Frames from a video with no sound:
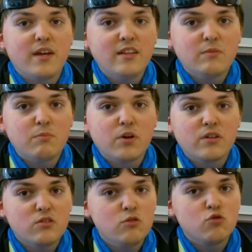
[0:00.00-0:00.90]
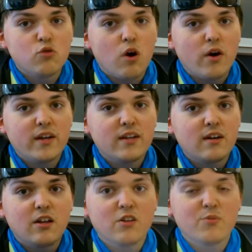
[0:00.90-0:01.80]
kids' books to drawing
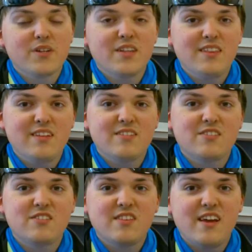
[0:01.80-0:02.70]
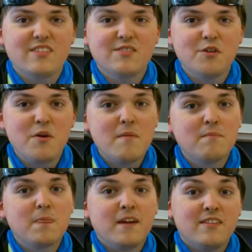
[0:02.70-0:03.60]
and coloring and things such as that. So
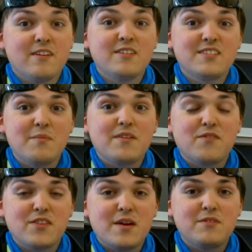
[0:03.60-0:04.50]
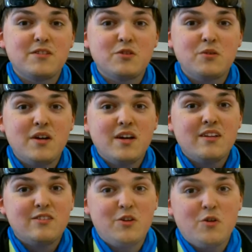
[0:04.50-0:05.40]
there's something for them to
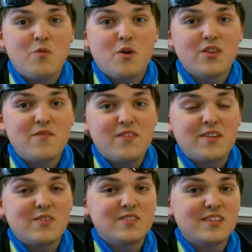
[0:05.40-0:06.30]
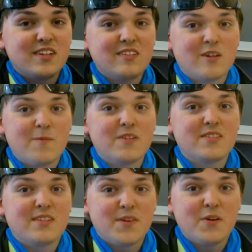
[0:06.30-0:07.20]
do while the vehicle is getting
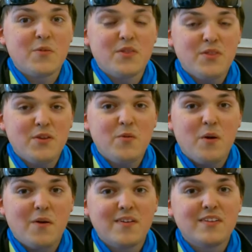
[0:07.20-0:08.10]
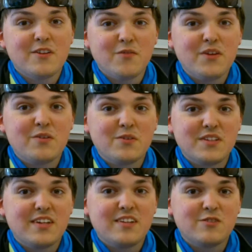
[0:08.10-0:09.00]
serviced if they're with you while your vehicle
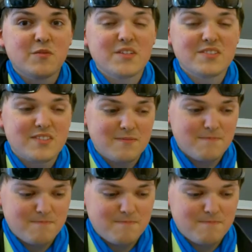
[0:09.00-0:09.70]
is getting serviced.